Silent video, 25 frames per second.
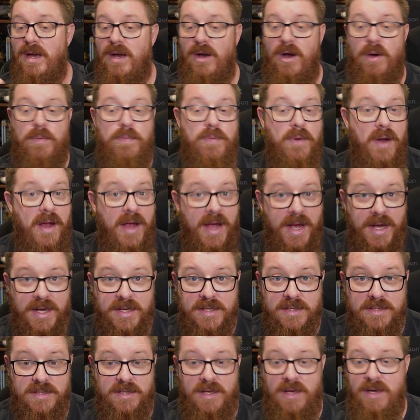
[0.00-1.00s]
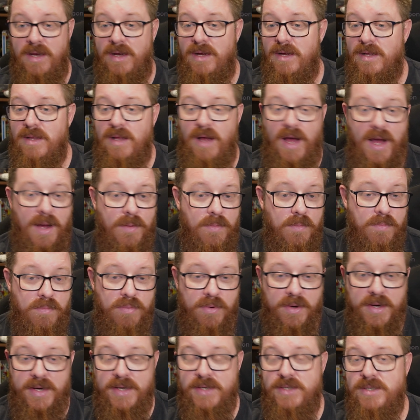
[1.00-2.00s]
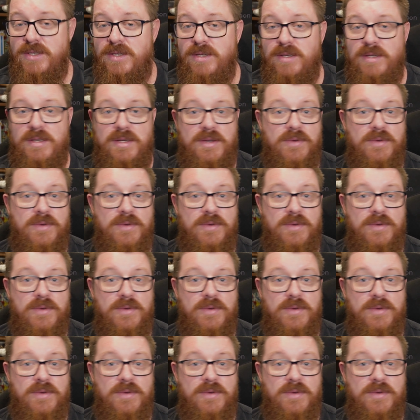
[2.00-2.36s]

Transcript: Opera House, Harbour Bridge.